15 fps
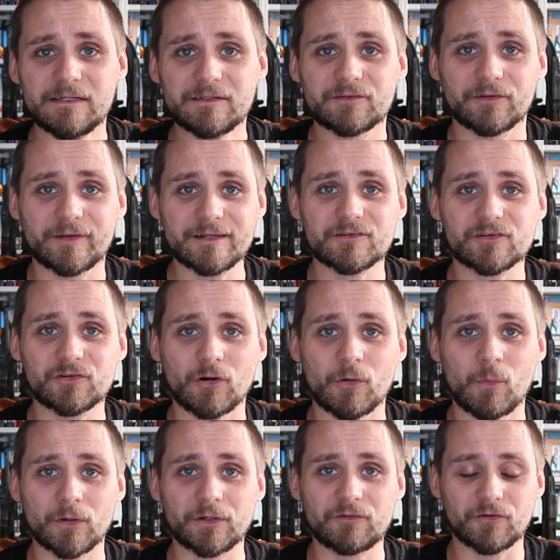So Desert
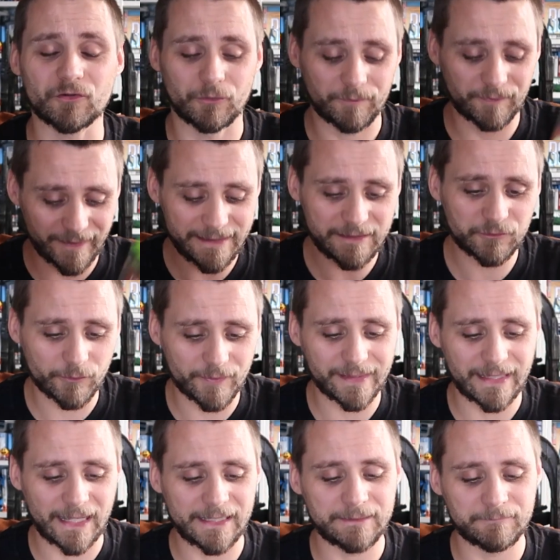Storm 1 and 2, these were the
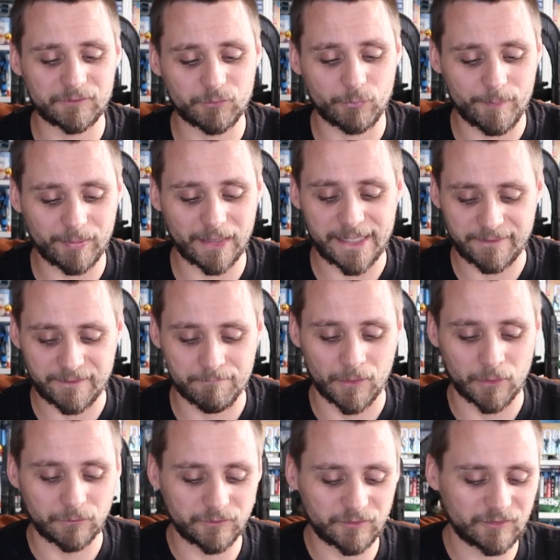games we played the
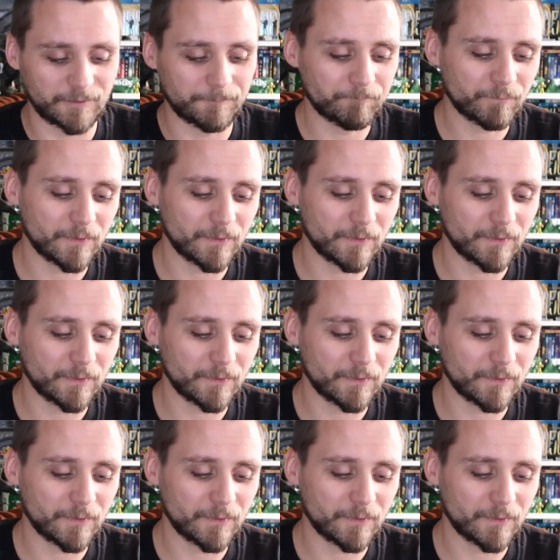most.